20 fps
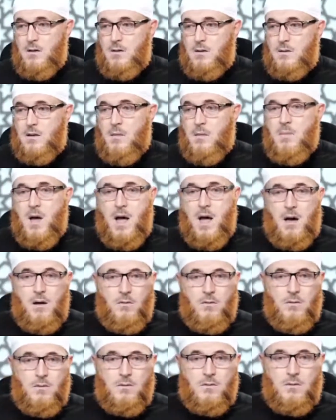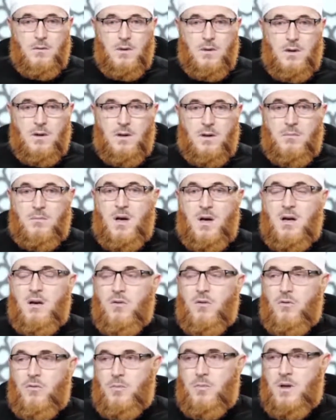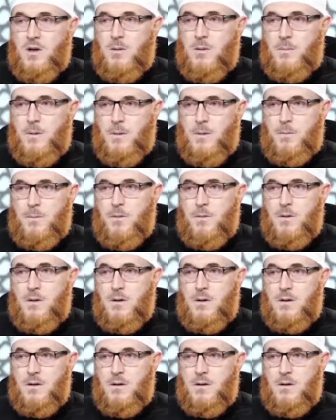Somehow, in the mind of many people,